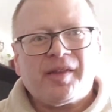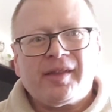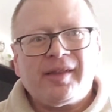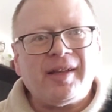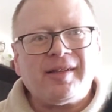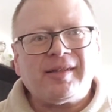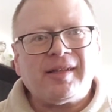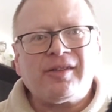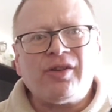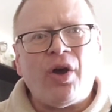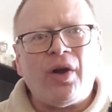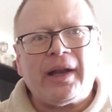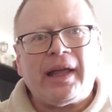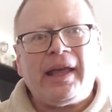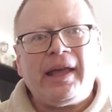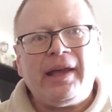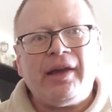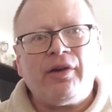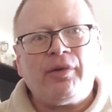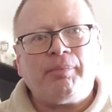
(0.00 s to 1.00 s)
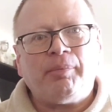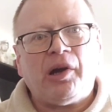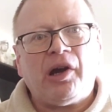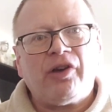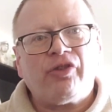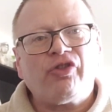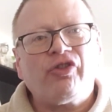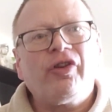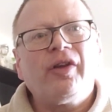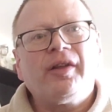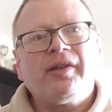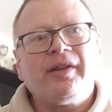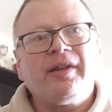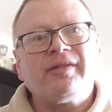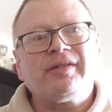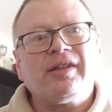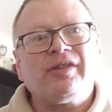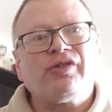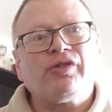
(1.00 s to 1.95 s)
This is not a hairbrush. This